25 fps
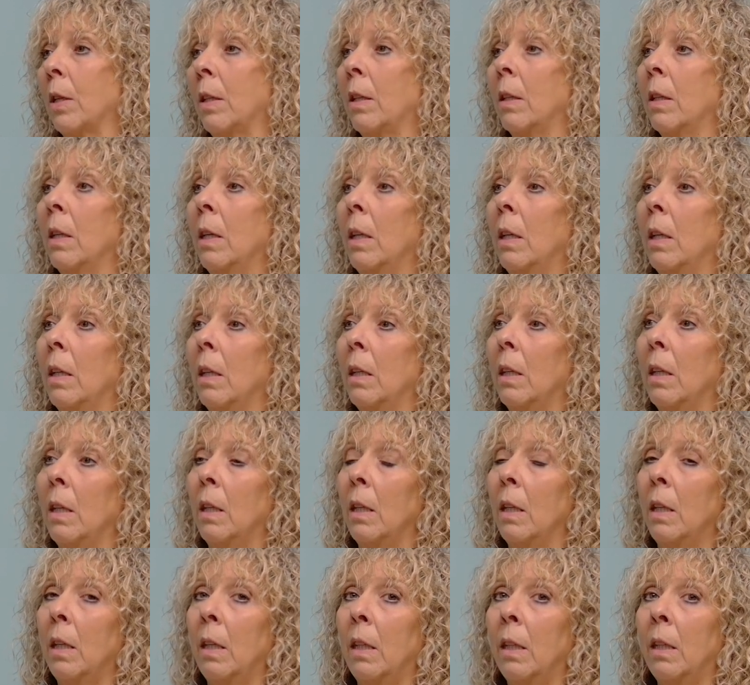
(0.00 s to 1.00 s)
And,
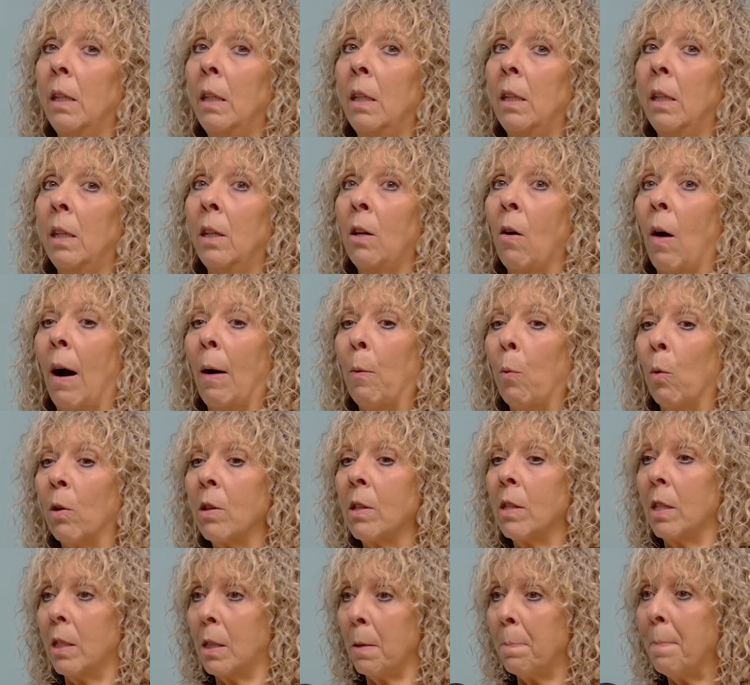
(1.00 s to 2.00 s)
I
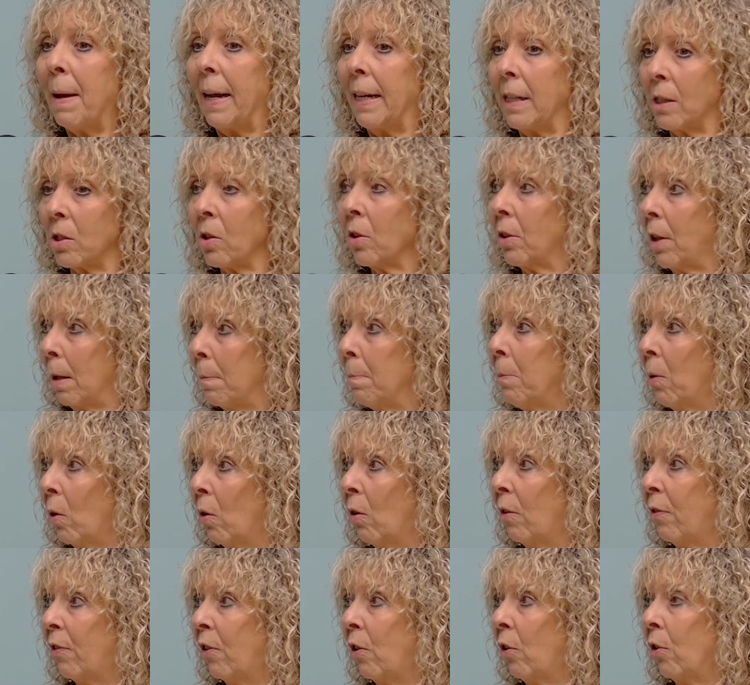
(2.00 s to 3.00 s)
wanted to make something
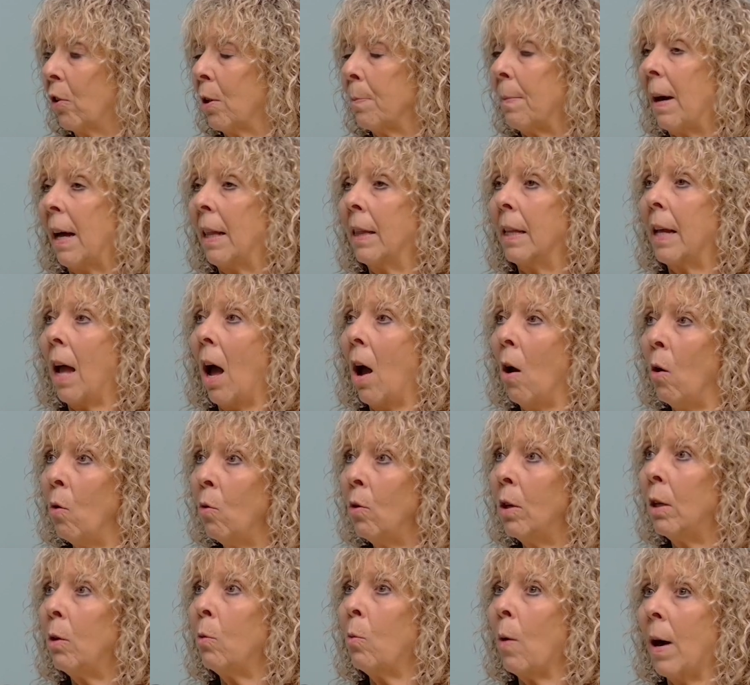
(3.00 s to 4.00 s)
more for them. And the
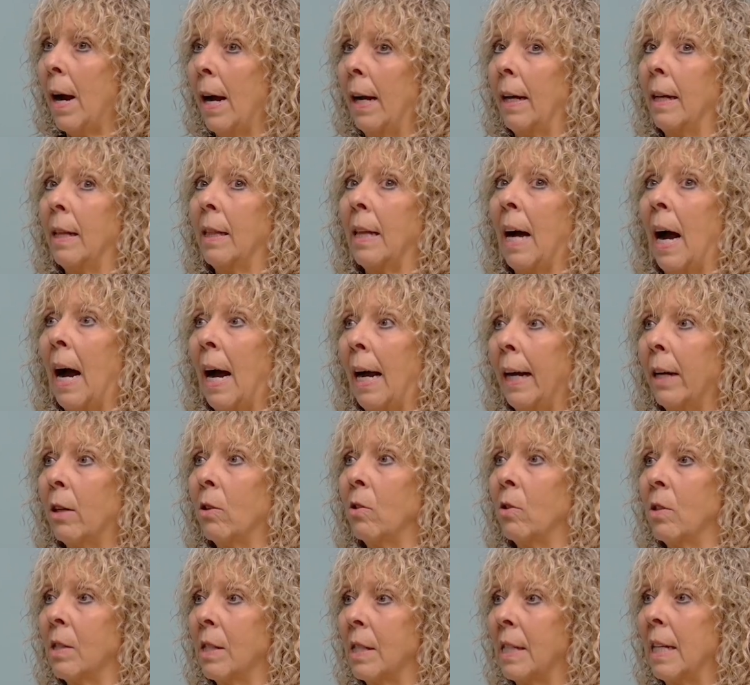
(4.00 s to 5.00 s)
only way that I
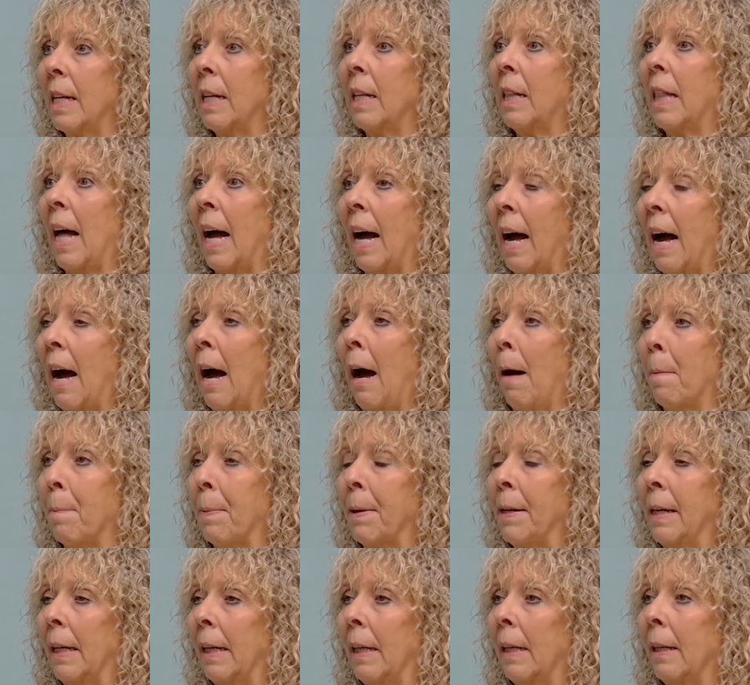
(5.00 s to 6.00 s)
could see that
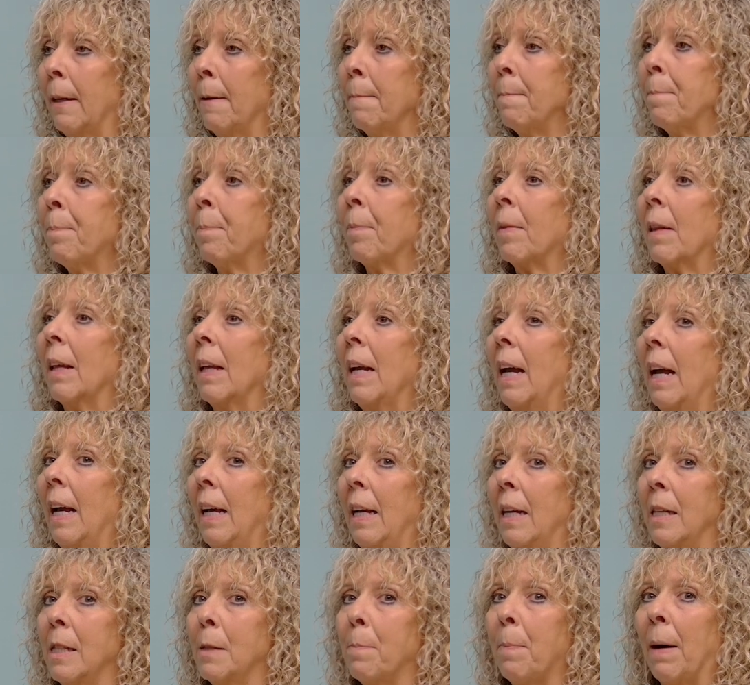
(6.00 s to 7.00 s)
happening
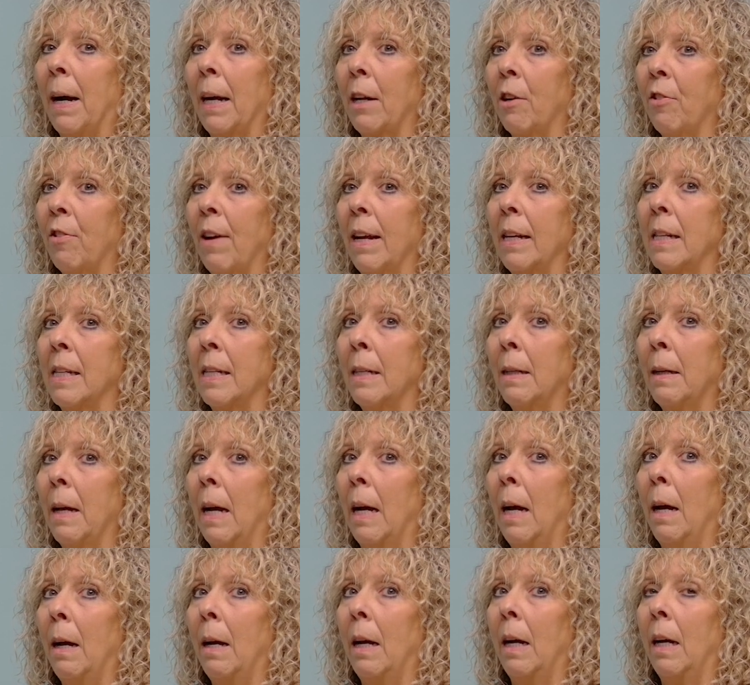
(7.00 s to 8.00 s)
is by creating
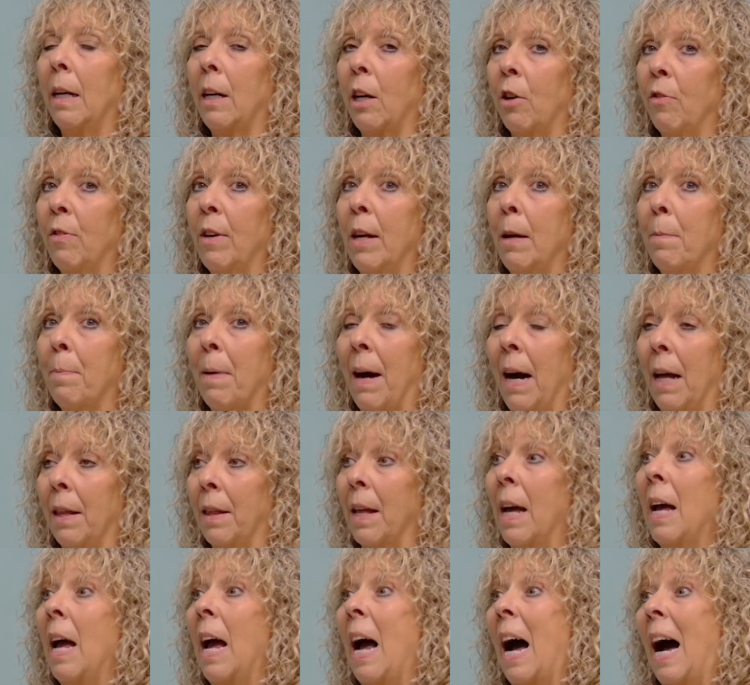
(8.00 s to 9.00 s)
a career
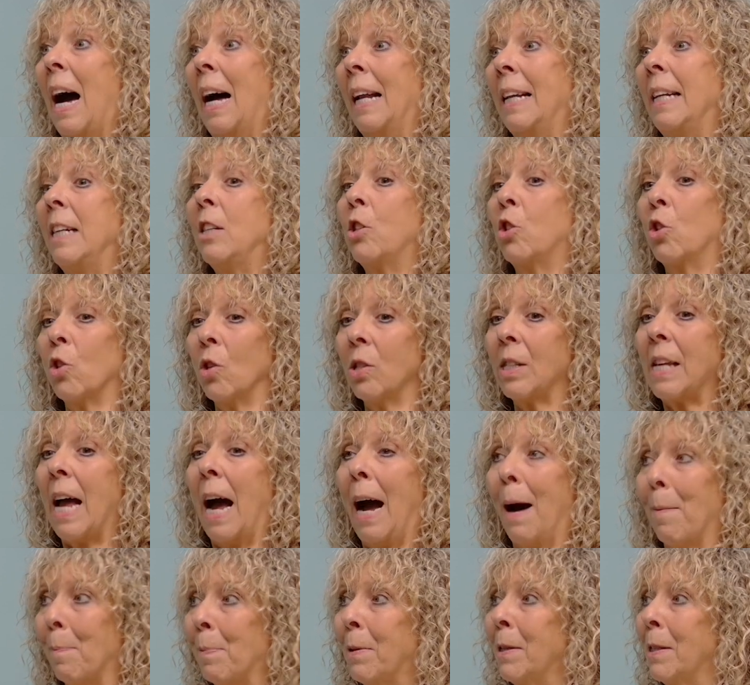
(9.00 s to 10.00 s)
path. And it just
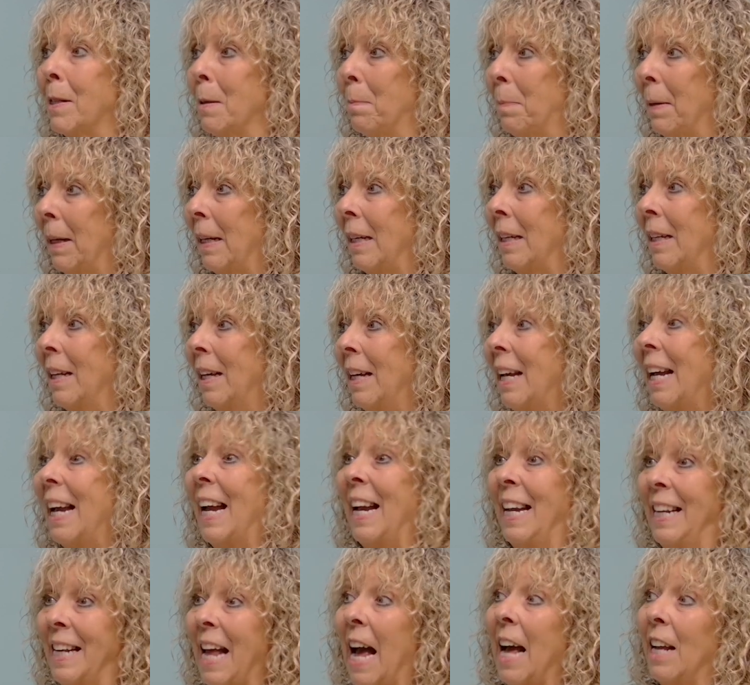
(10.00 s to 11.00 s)
happened to be
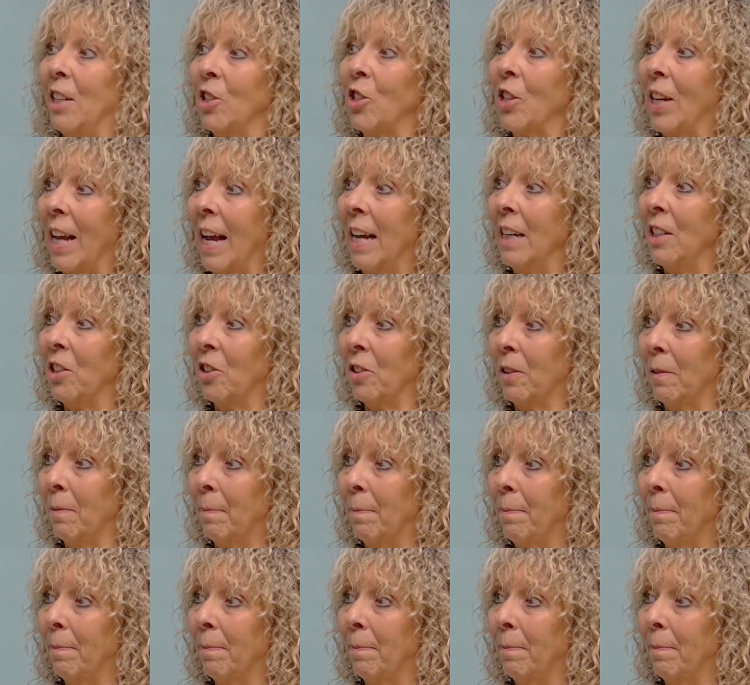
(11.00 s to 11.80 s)
in education.